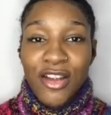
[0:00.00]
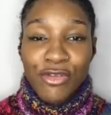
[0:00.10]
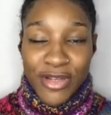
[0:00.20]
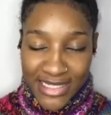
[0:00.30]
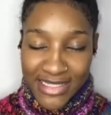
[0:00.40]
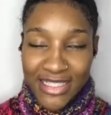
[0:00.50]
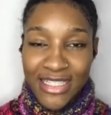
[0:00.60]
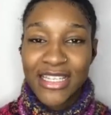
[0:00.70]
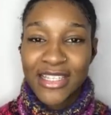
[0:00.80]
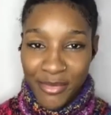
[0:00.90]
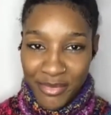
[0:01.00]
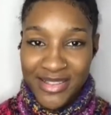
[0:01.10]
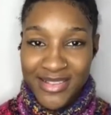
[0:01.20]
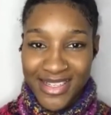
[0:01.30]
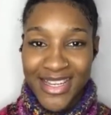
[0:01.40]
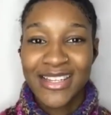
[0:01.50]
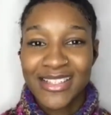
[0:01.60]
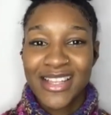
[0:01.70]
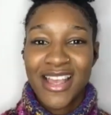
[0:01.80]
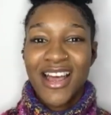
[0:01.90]
reason number
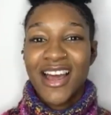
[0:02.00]
6.